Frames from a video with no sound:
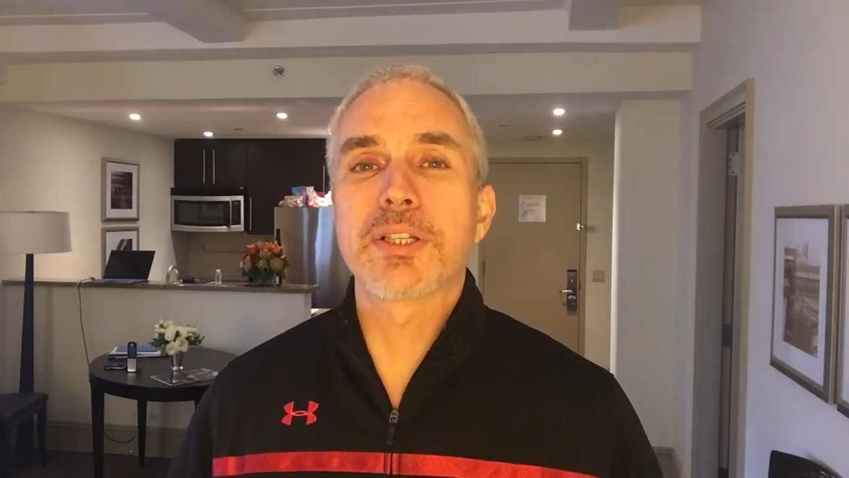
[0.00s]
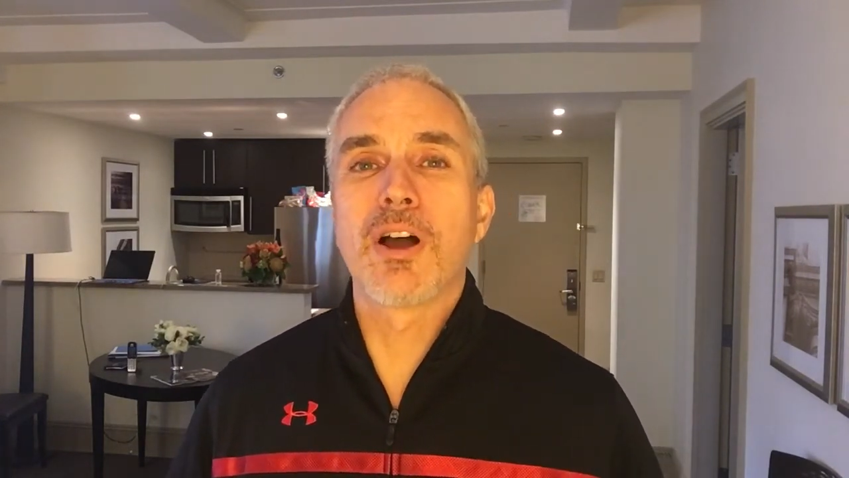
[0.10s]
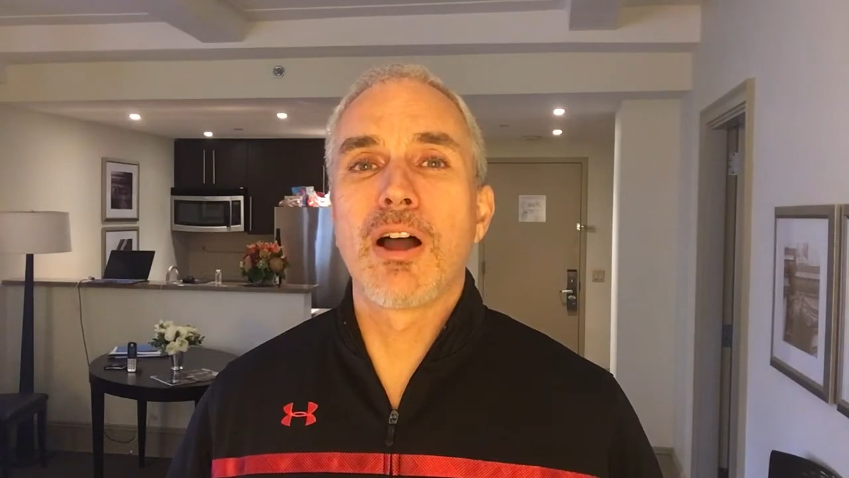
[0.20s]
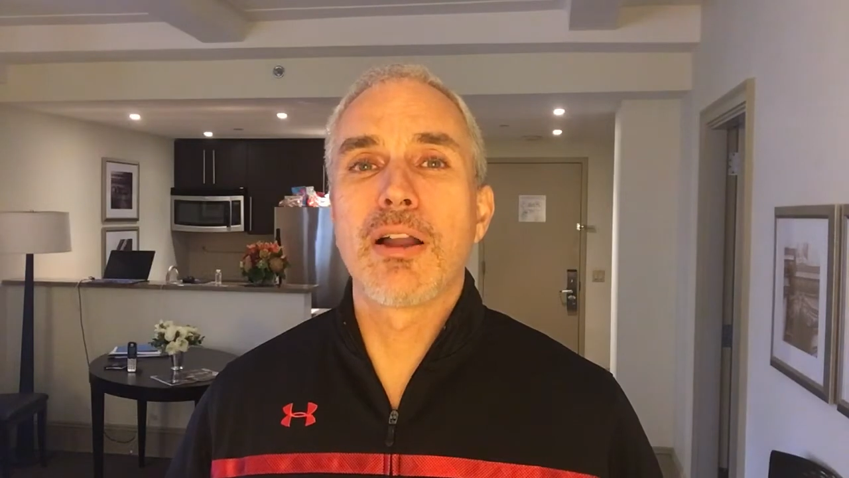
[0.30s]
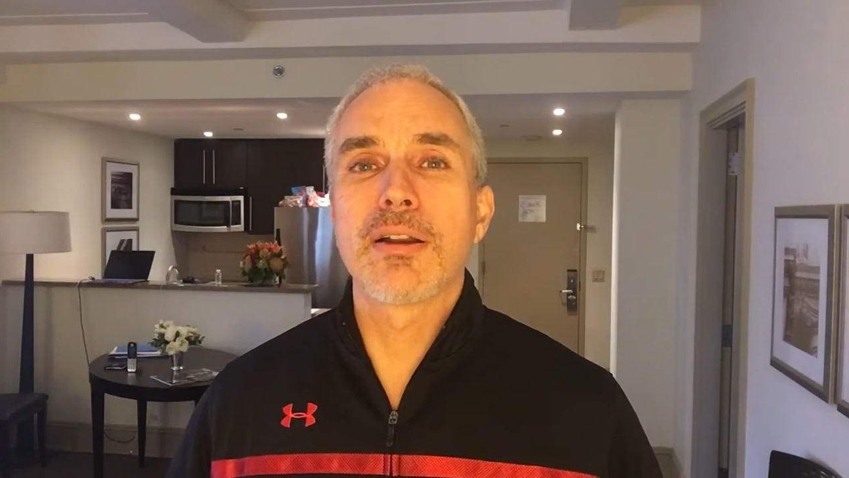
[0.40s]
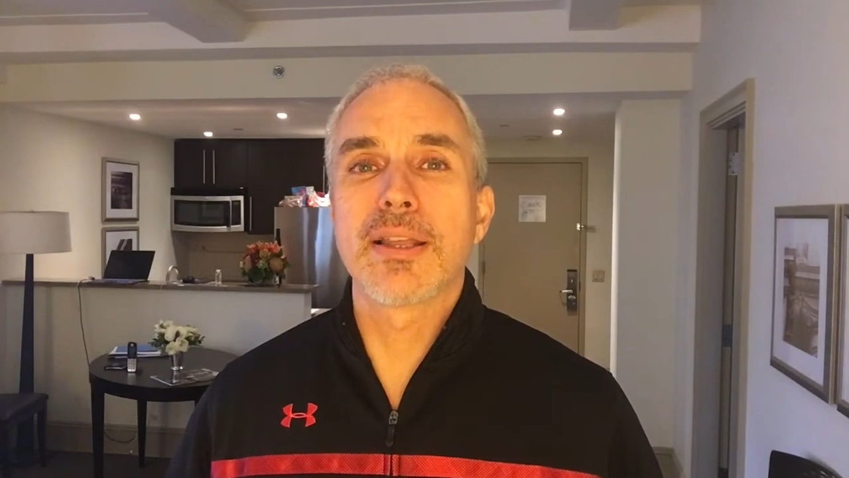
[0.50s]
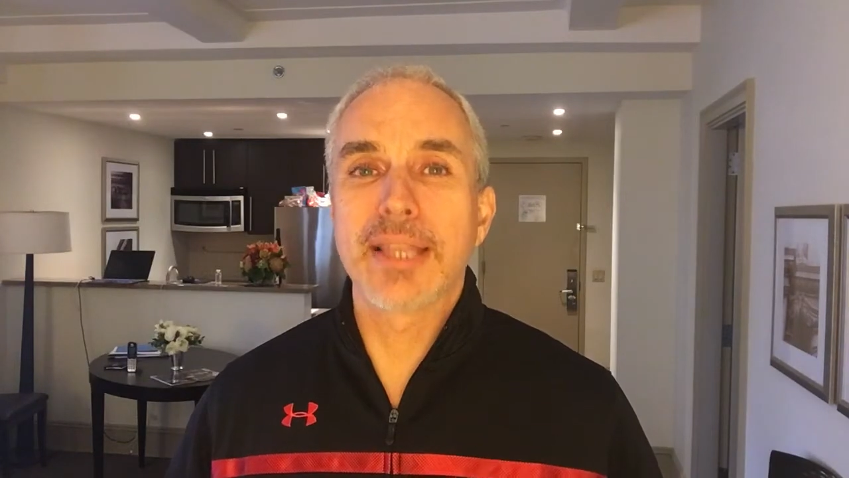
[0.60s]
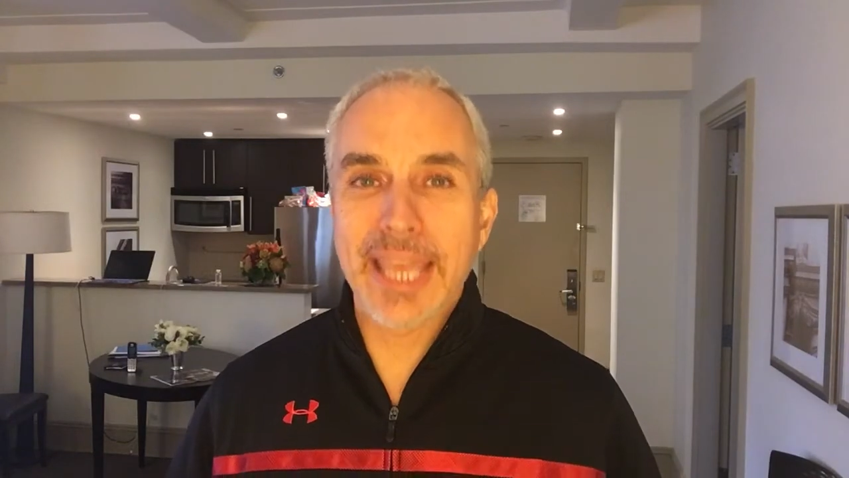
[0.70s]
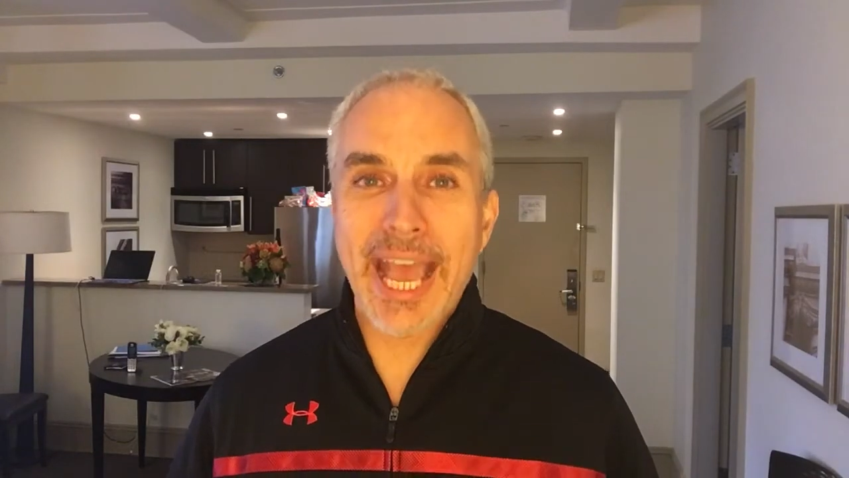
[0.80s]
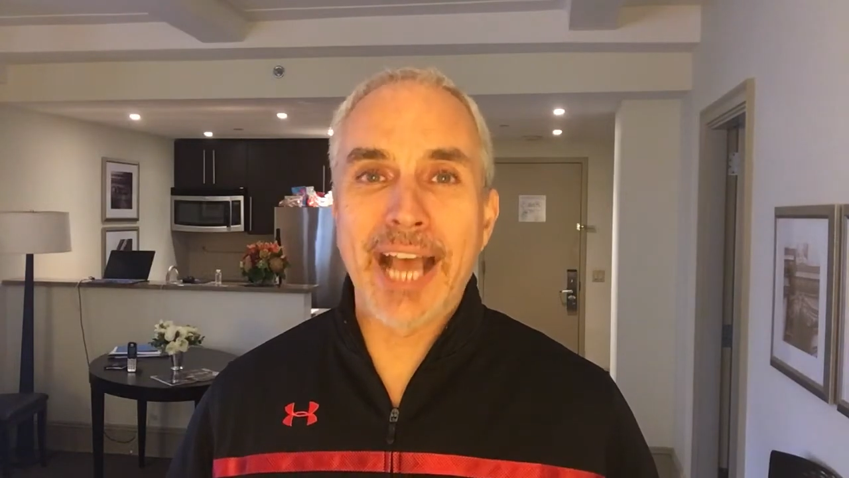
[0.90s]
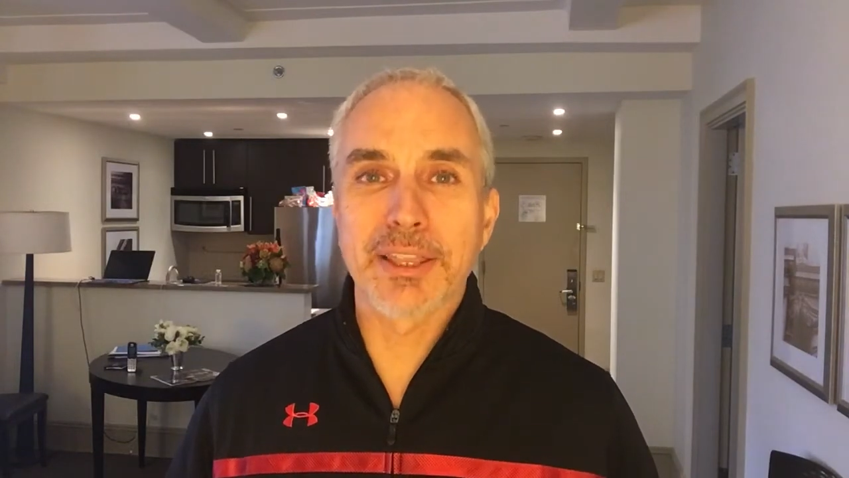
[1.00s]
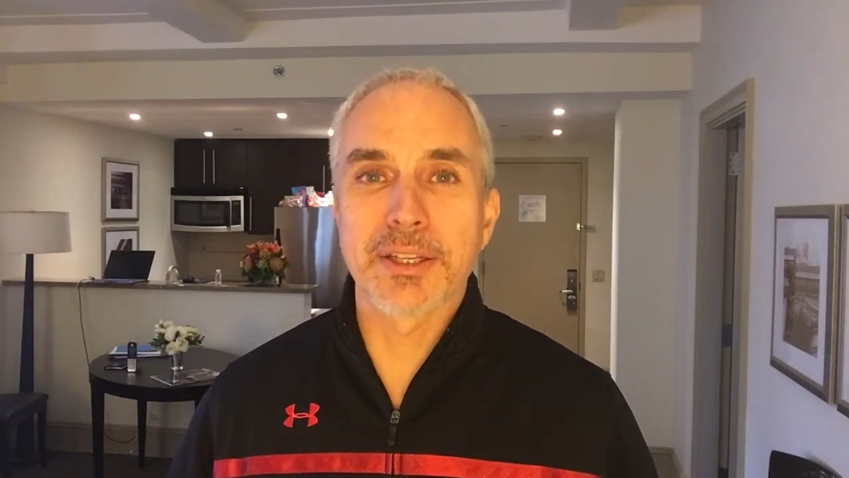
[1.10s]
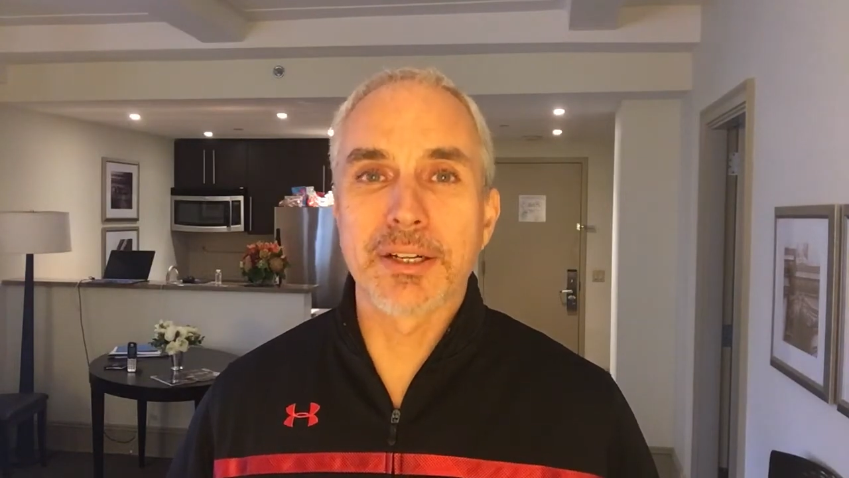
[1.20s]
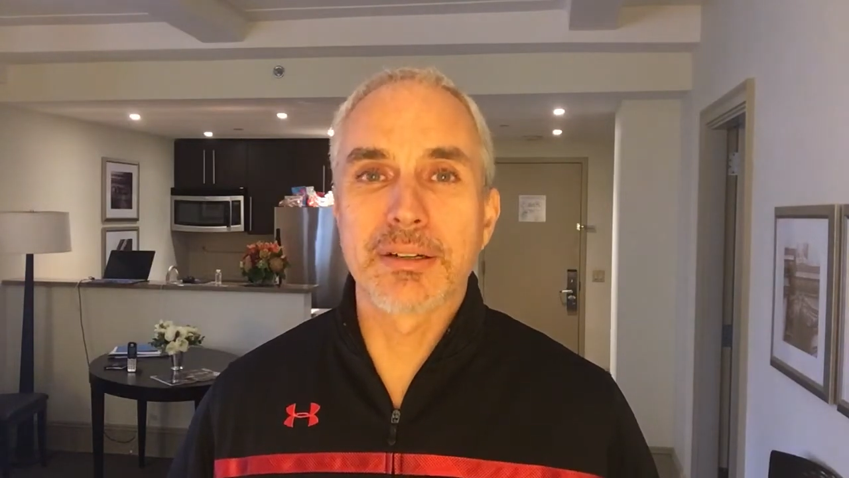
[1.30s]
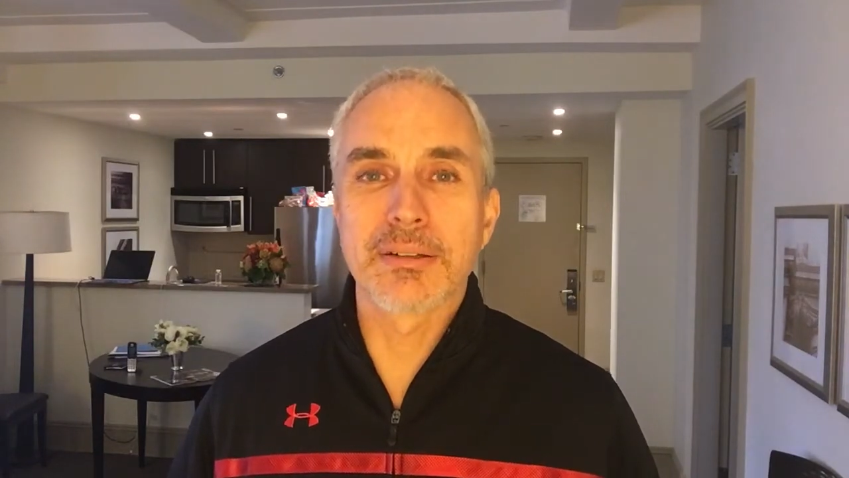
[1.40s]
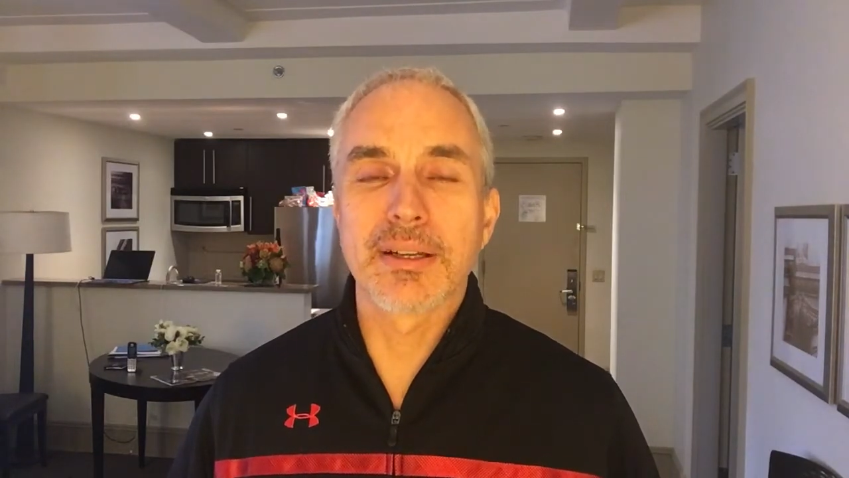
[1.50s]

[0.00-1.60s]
on the catheter